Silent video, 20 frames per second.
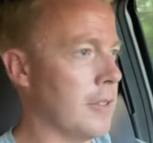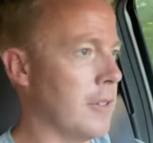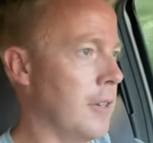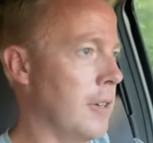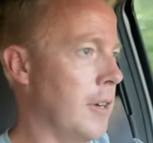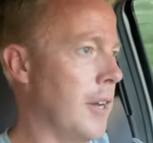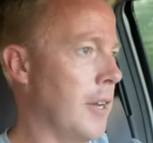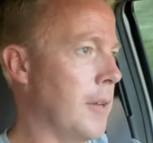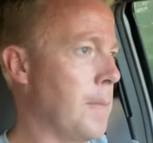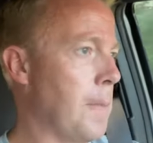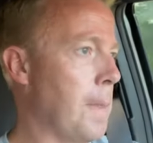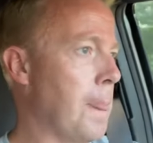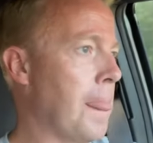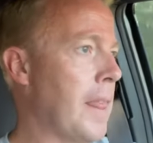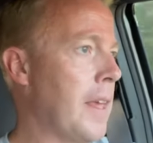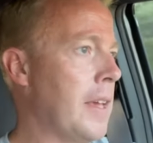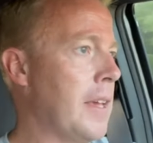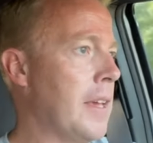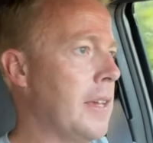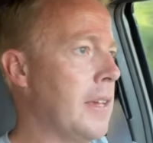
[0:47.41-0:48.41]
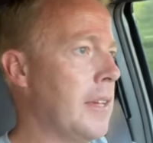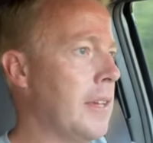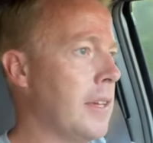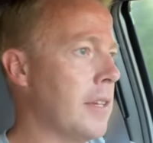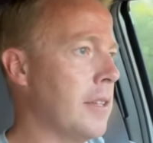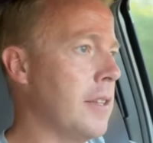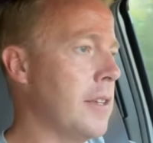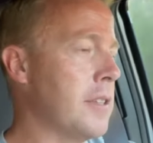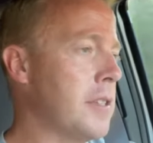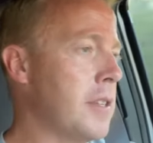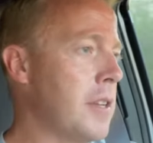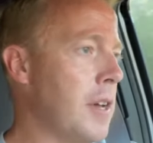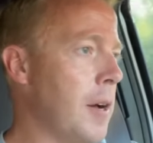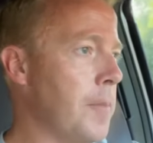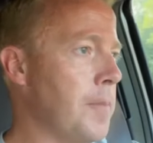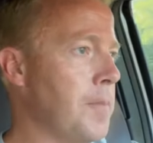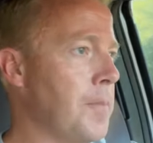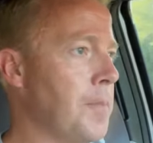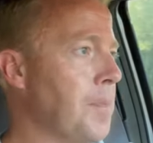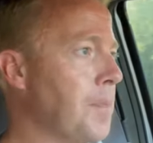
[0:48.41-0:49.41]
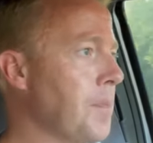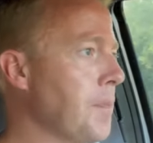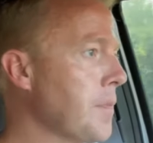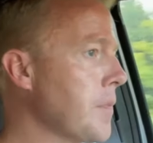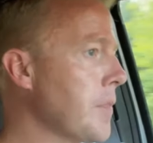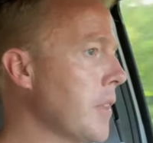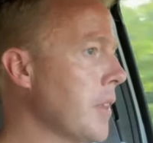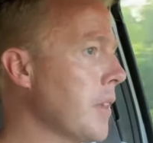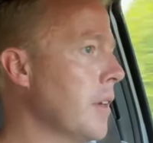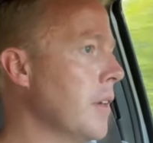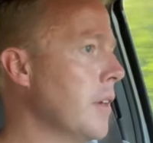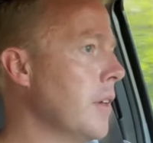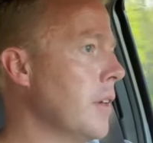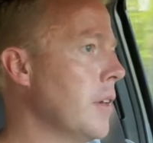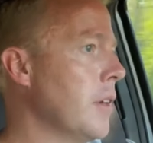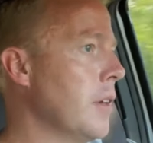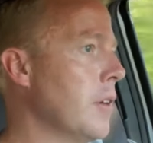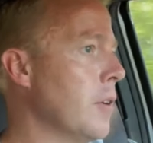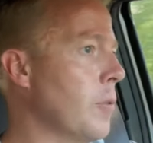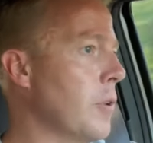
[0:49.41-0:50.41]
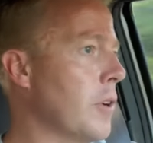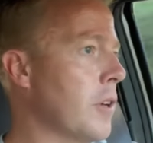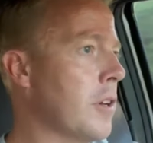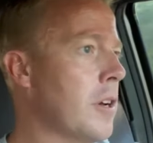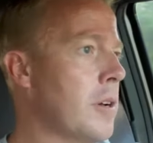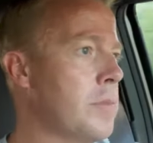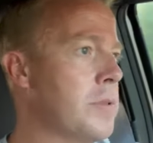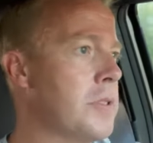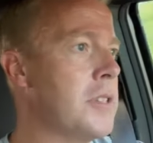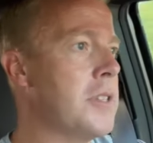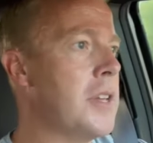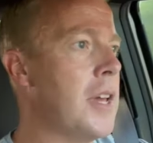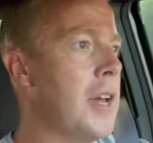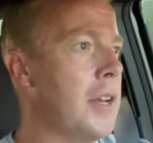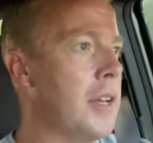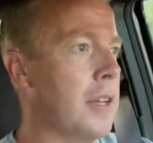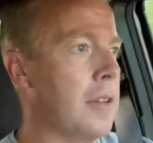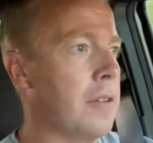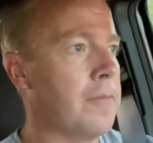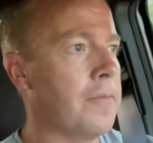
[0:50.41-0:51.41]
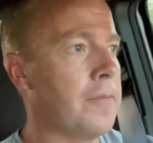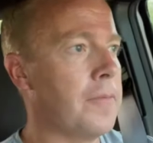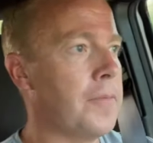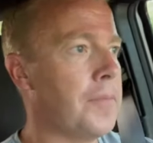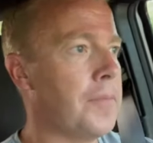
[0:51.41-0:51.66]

All right, listen up. When it comes to dating,